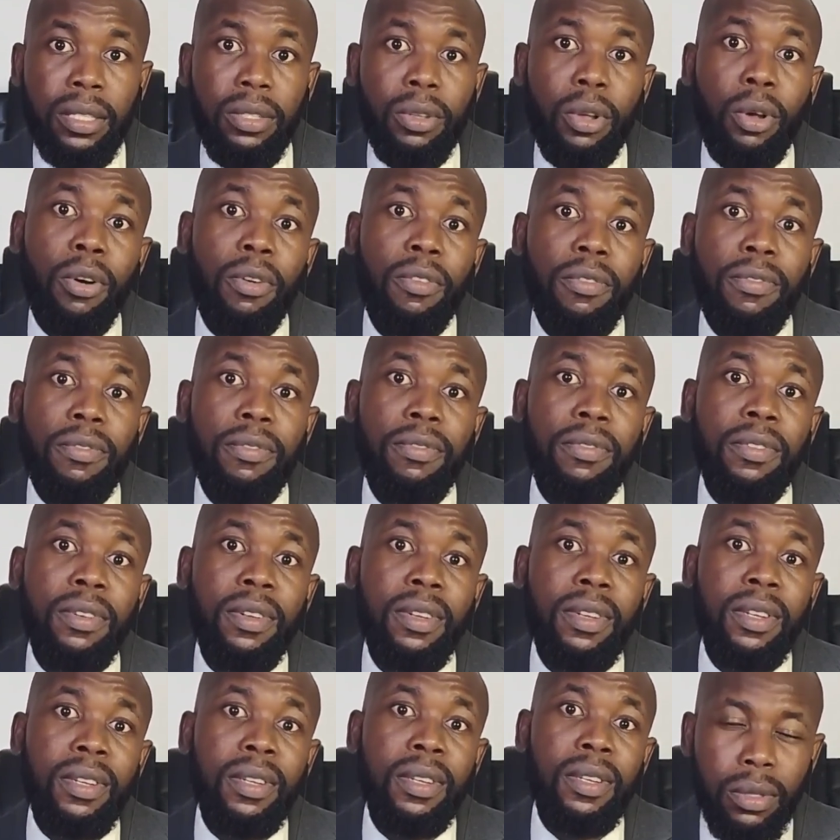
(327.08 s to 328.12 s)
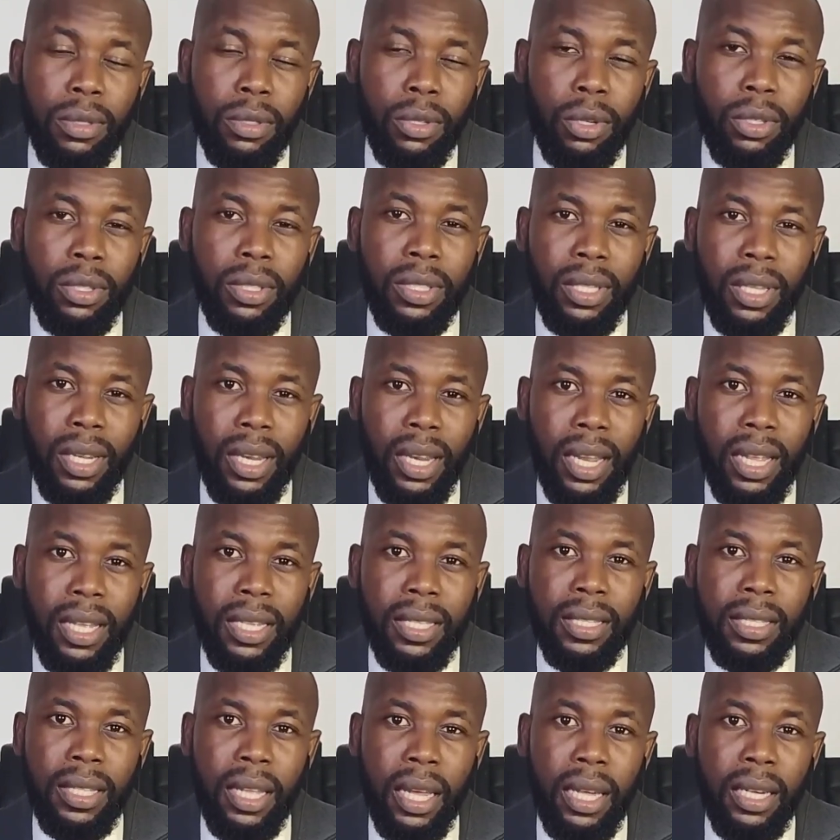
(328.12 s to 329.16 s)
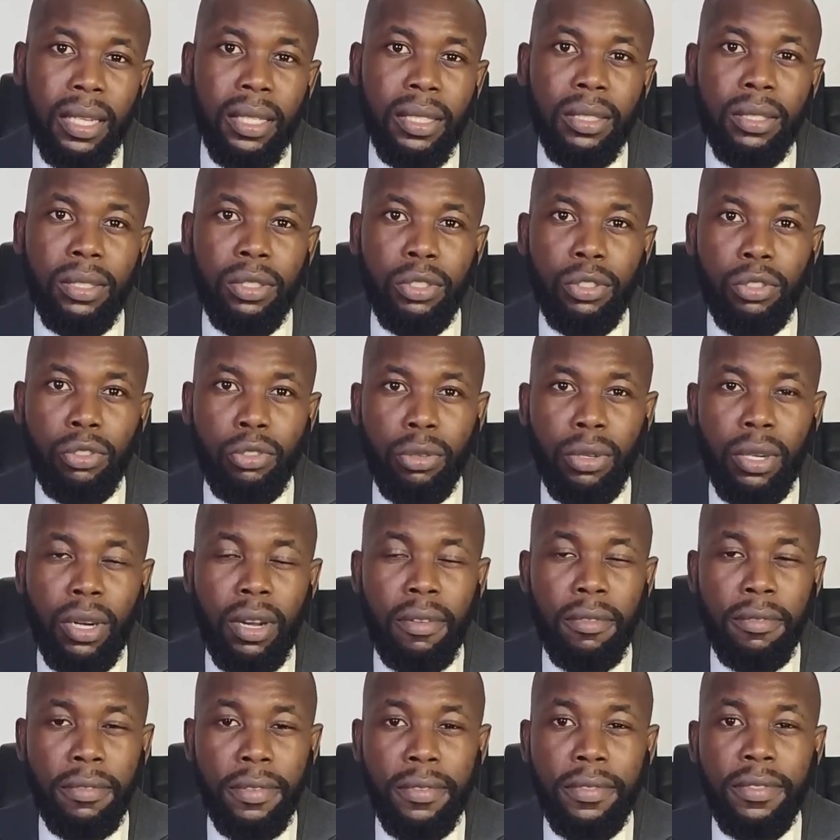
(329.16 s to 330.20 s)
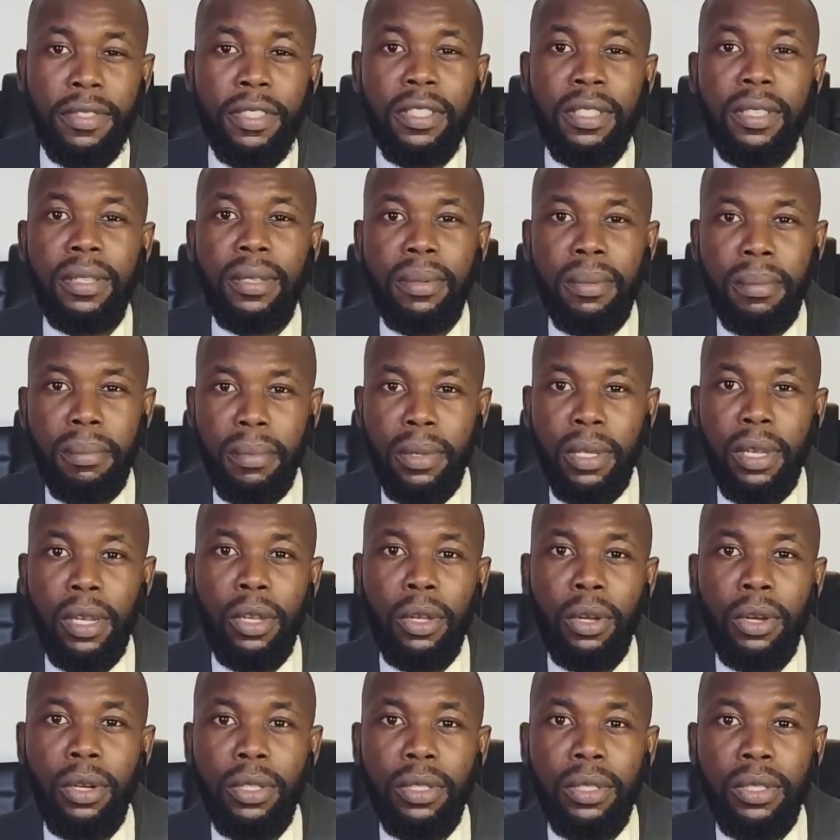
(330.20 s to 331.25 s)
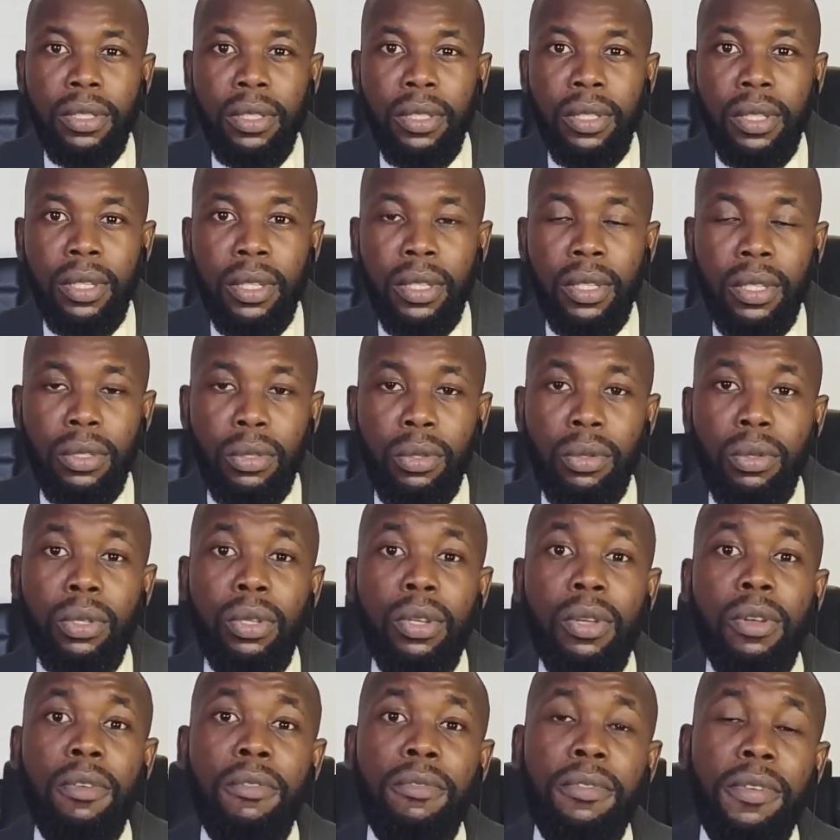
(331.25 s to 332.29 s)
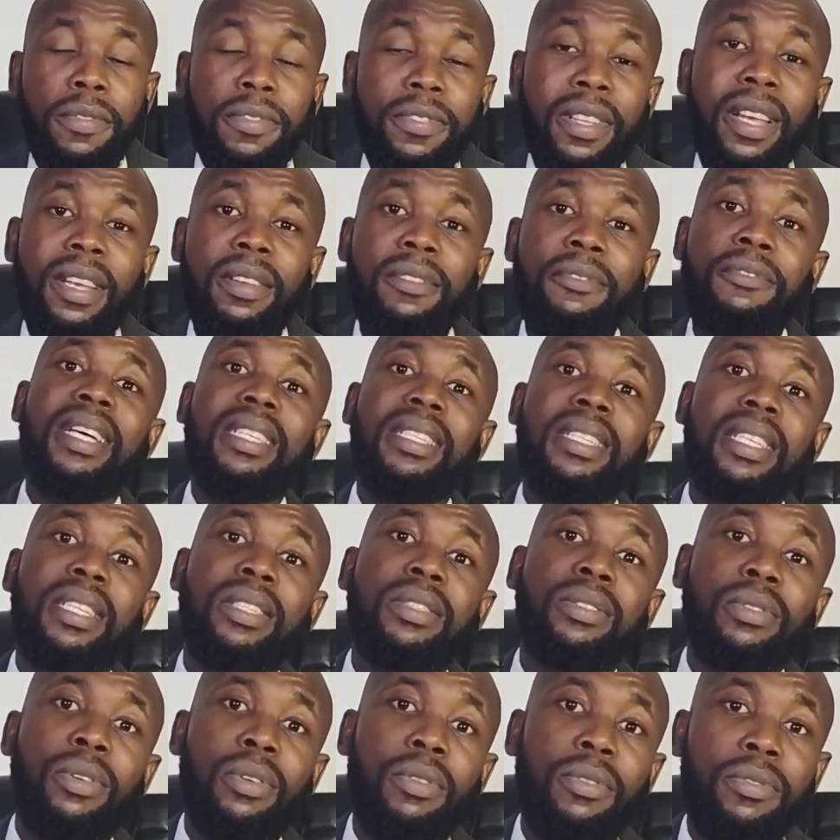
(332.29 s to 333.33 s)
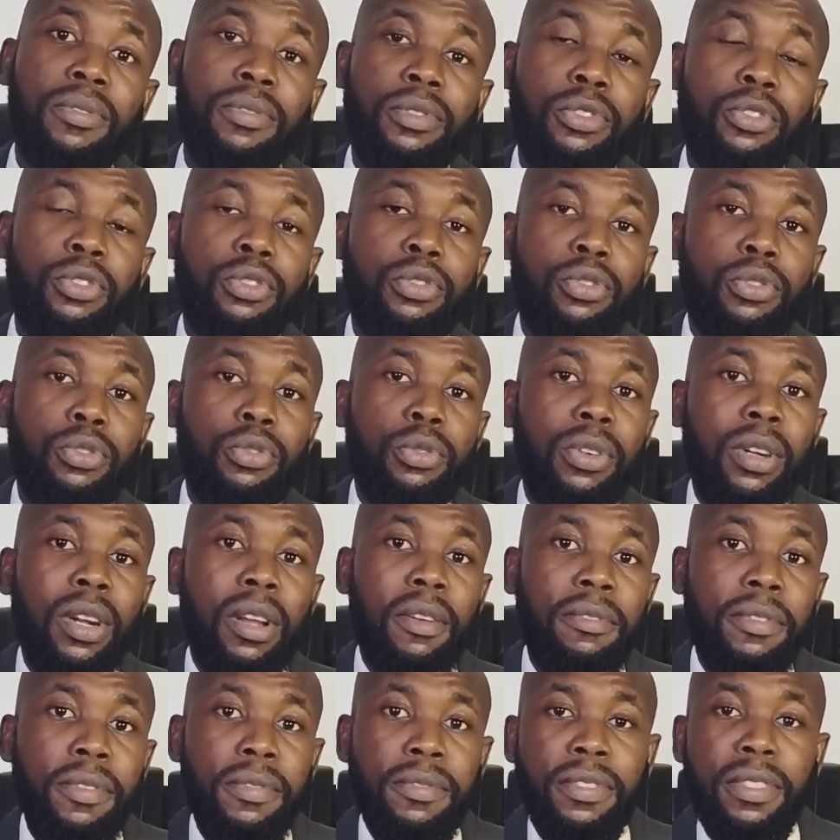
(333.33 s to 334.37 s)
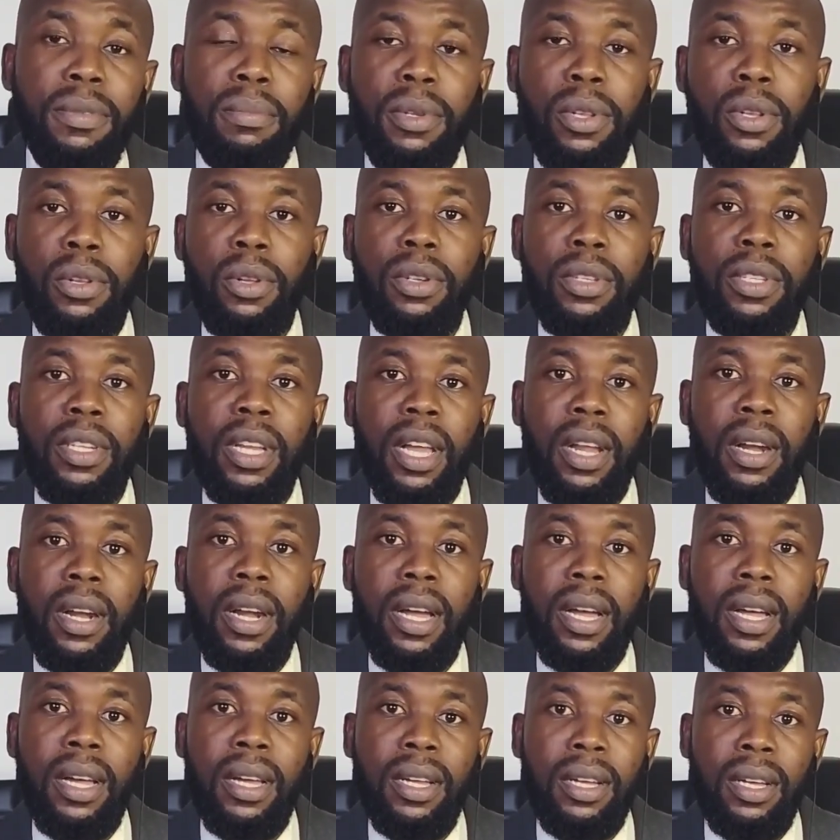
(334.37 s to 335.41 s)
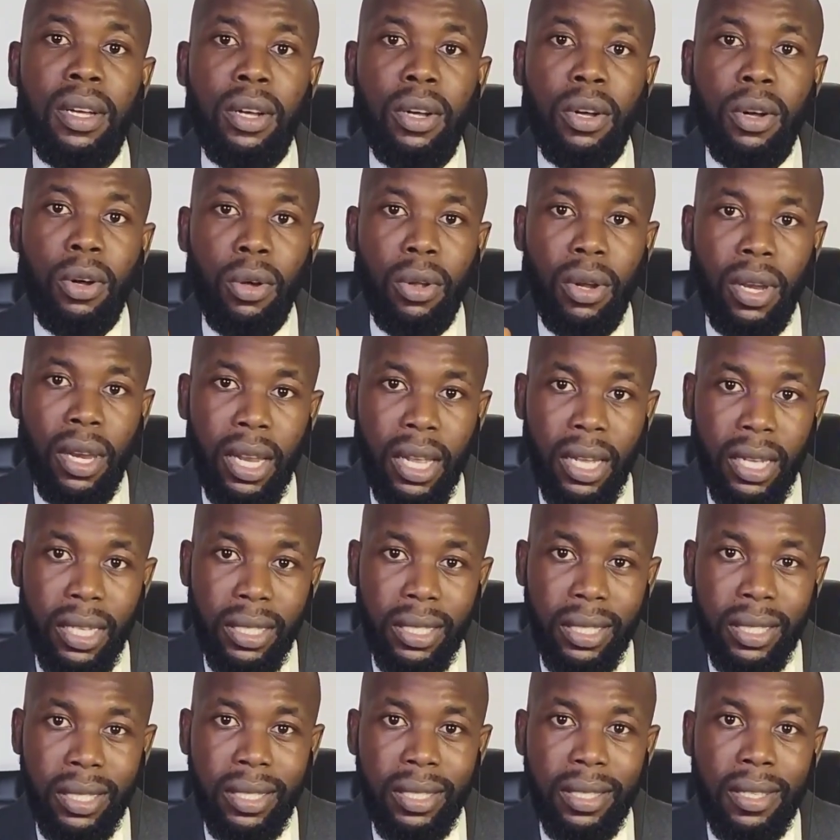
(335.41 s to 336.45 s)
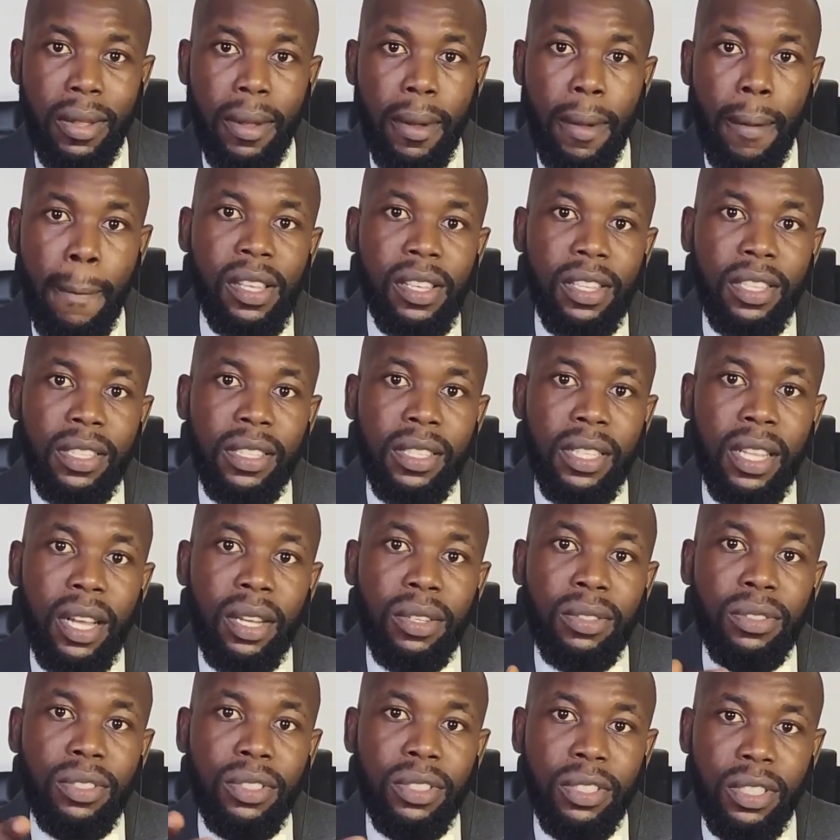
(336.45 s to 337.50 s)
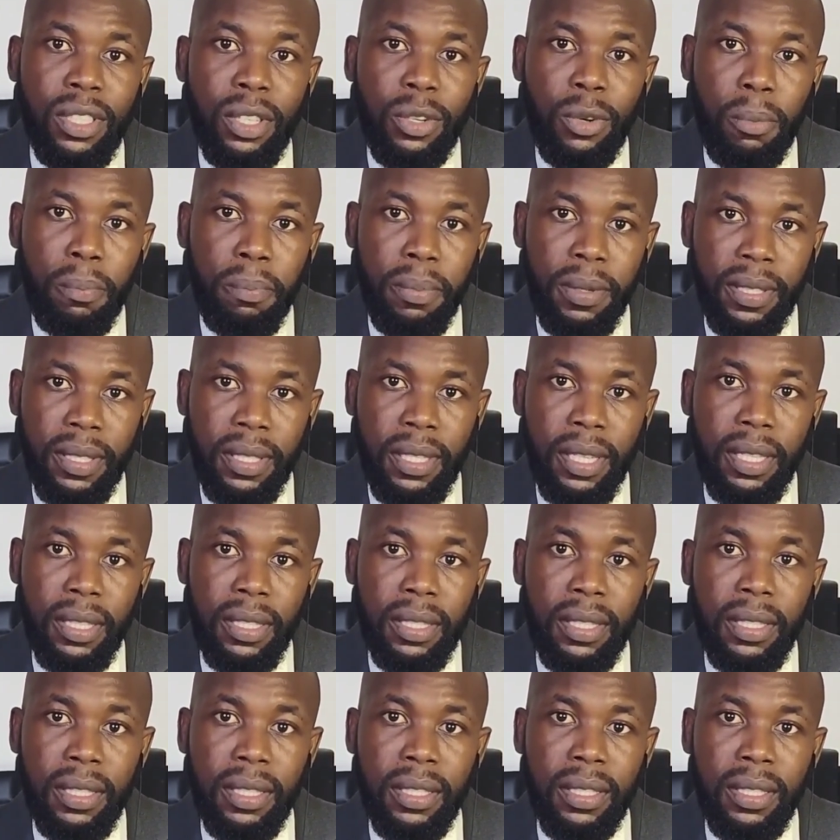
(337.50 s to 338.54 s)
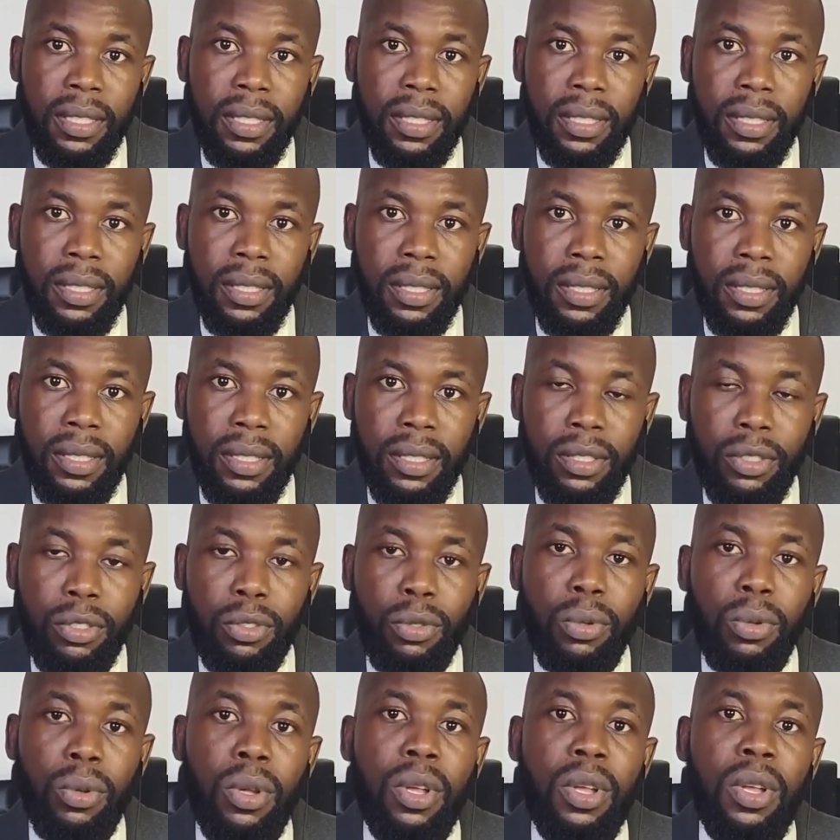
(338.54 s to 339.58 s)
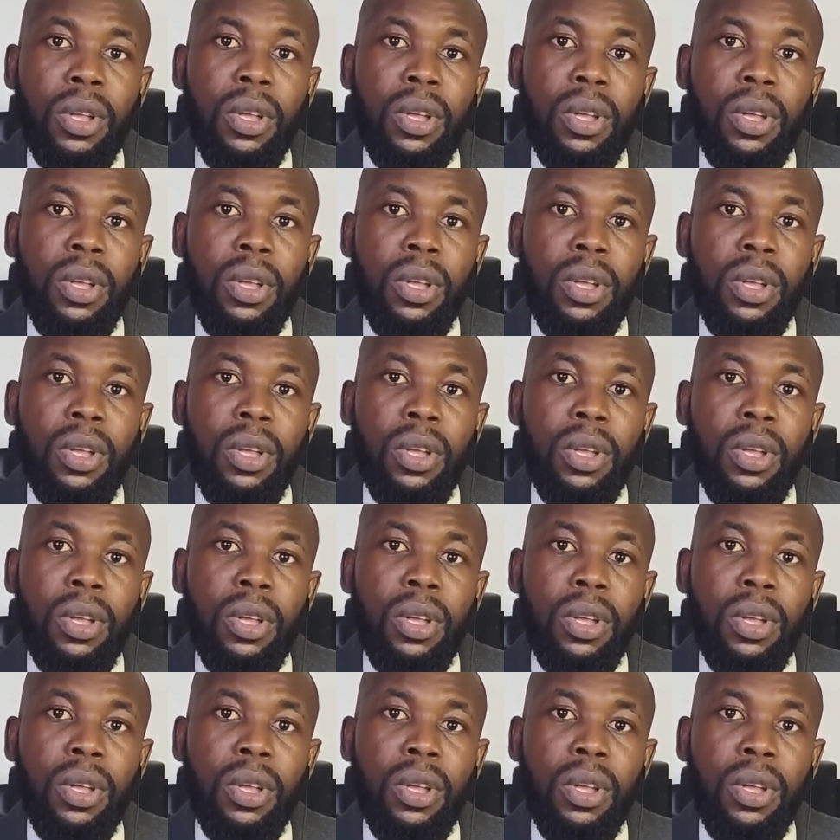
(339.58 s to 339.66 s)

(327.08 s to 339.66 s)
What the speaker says: of not less than 250 million, fixed assets of 250 million naira or less is now 0%. So